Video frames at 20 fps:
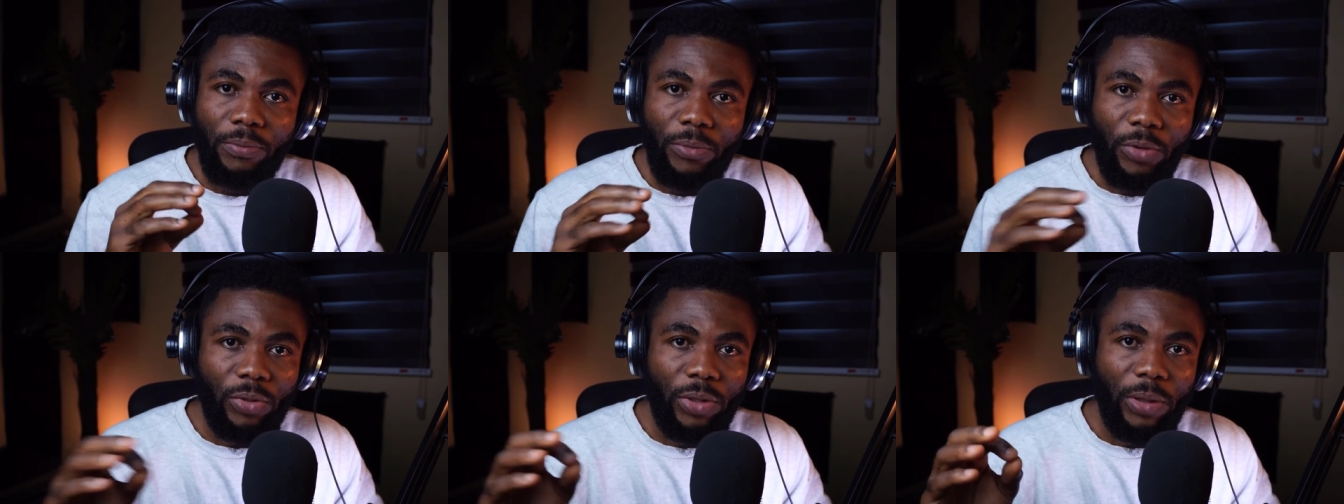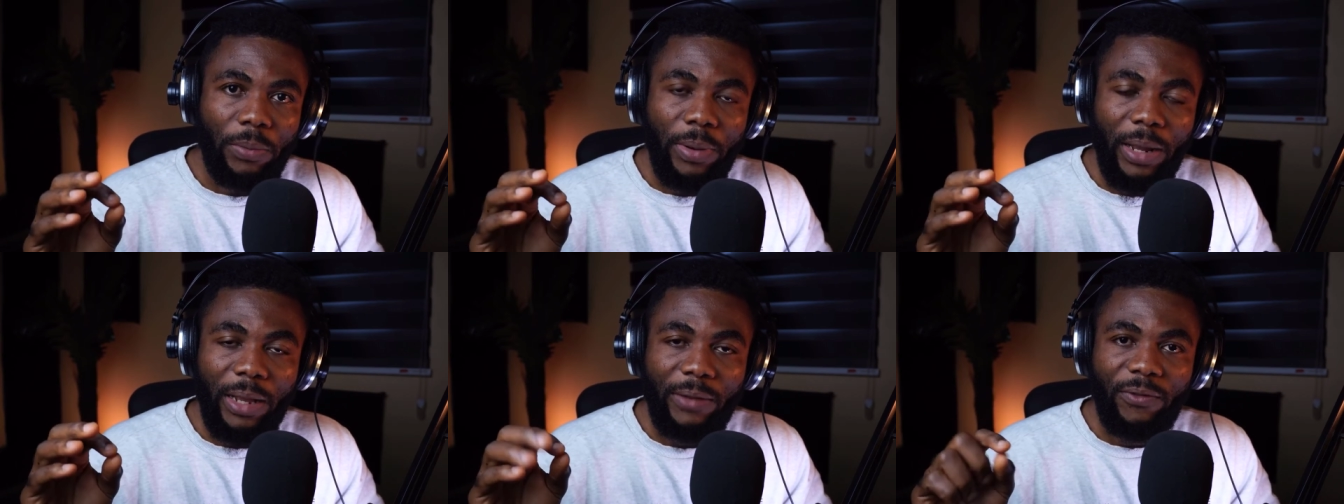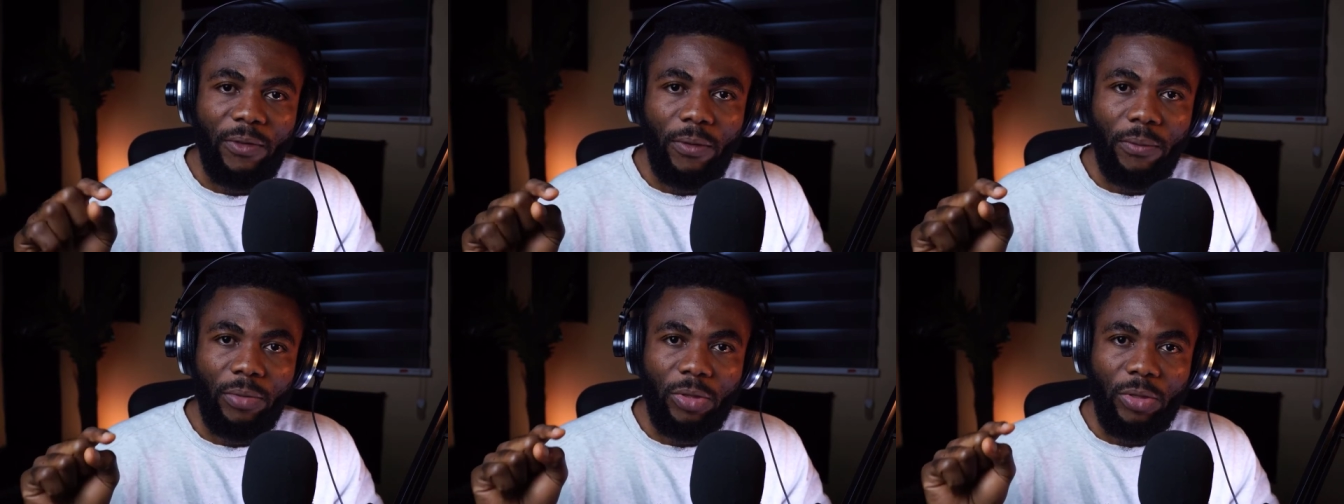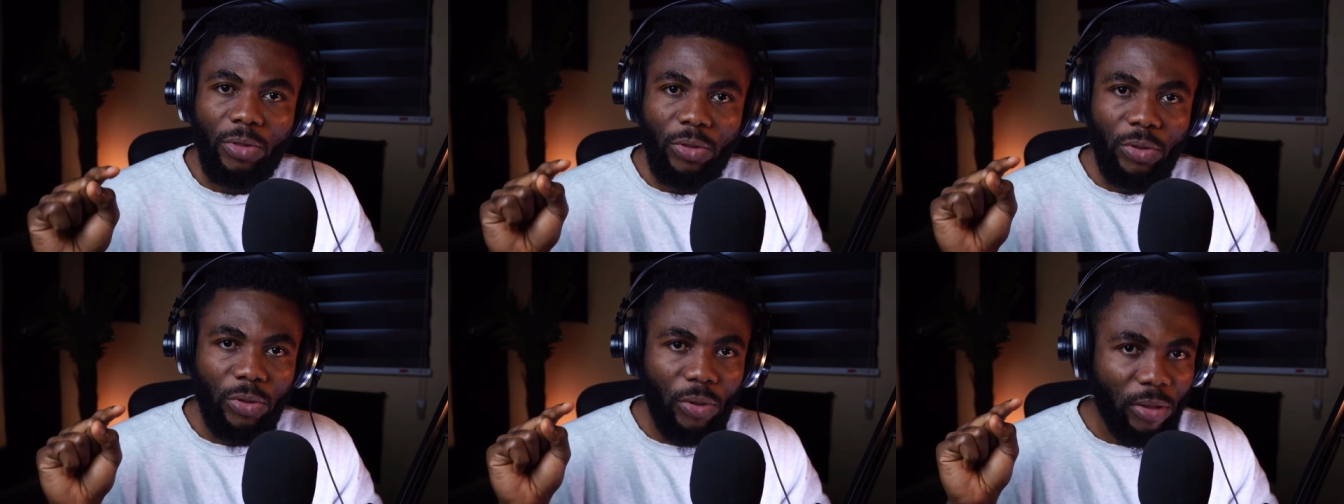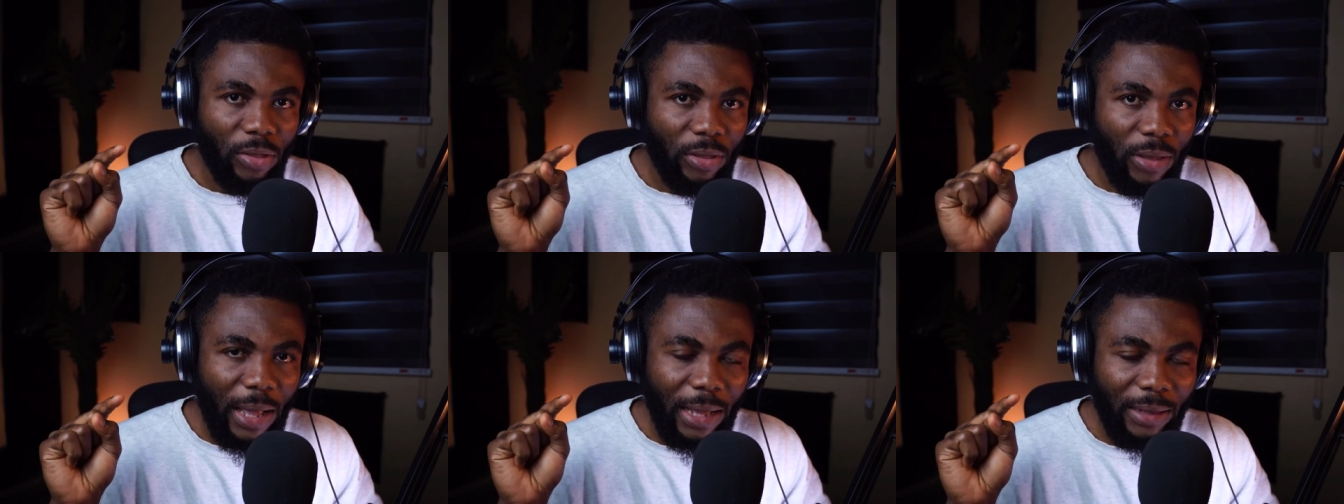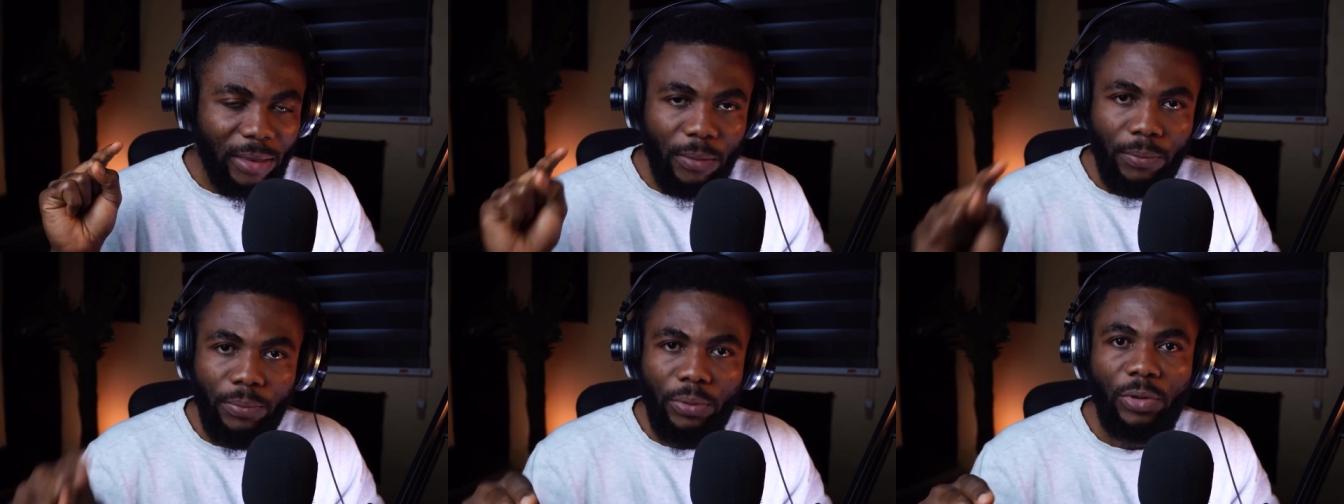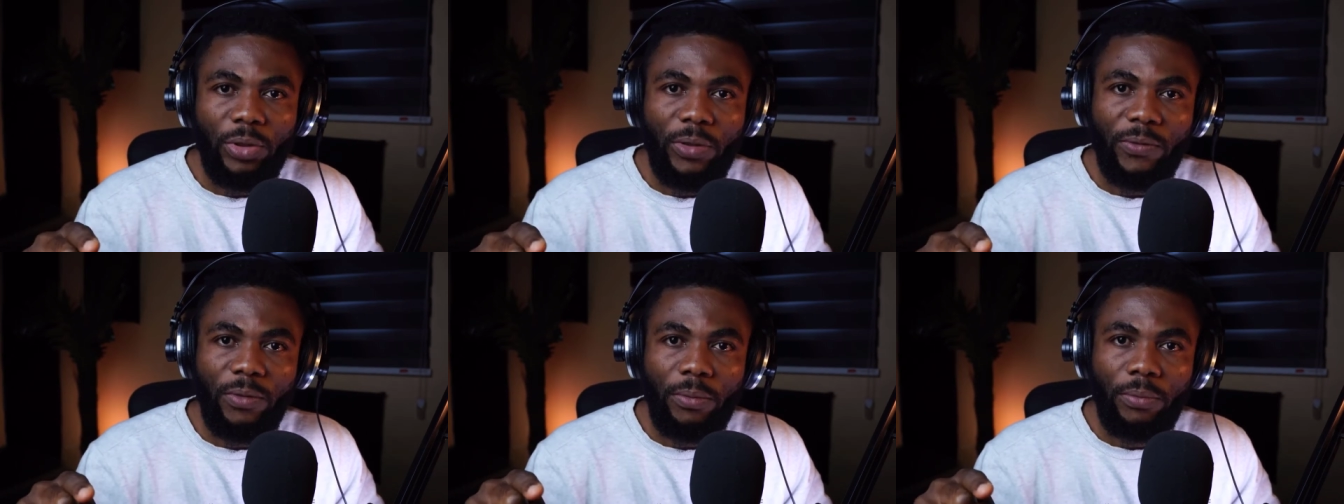music platforms just at the
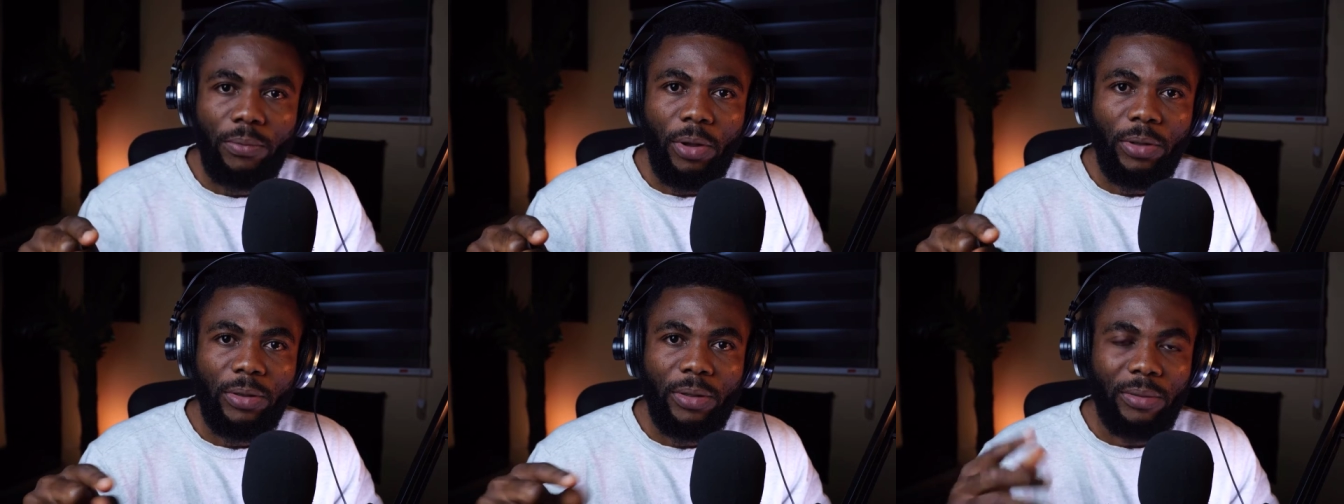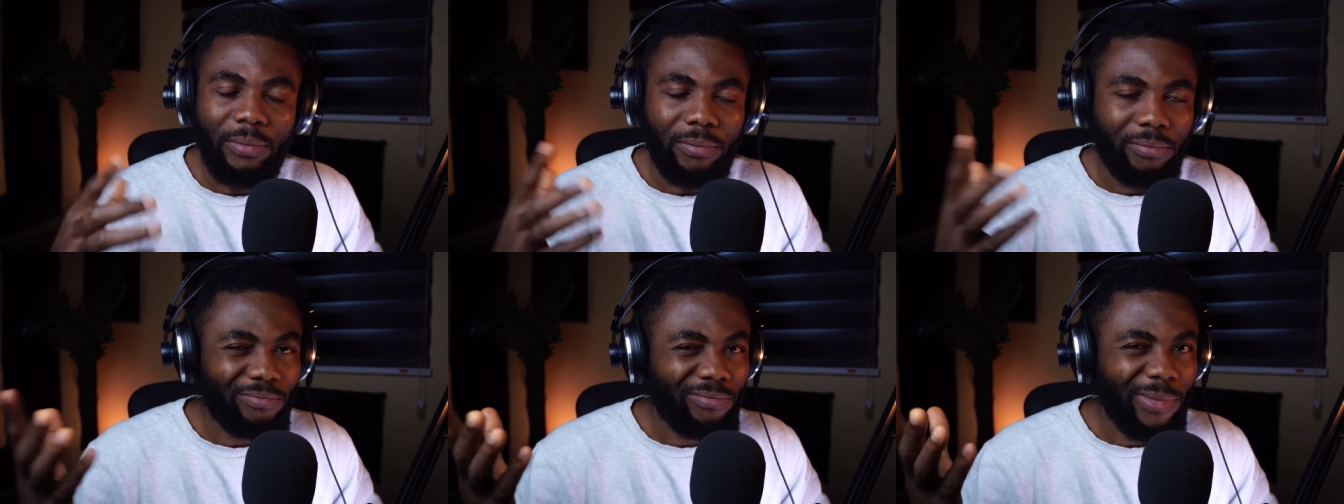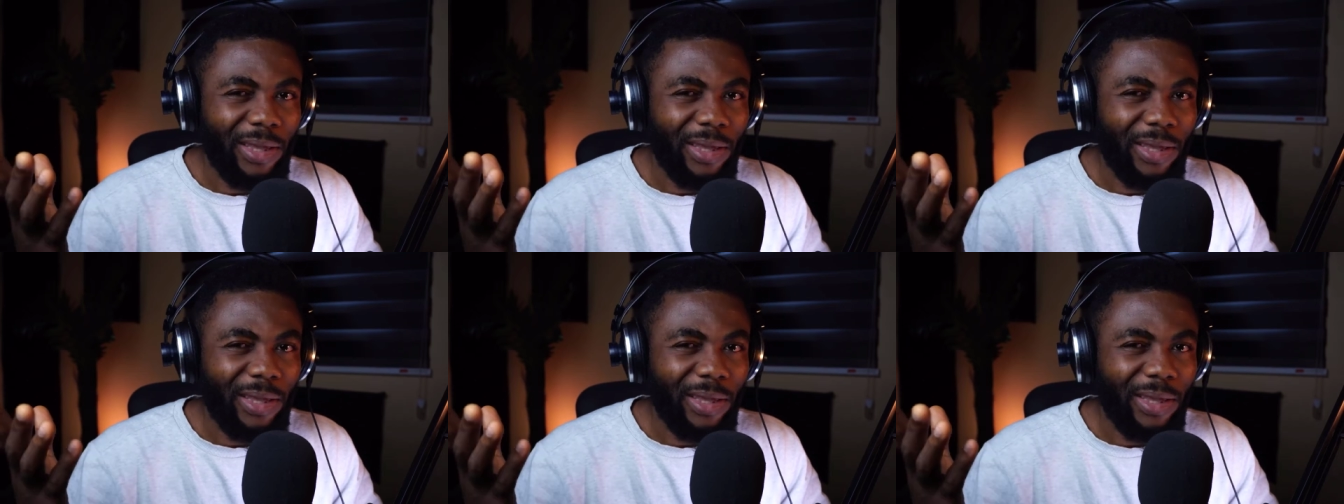push of a button,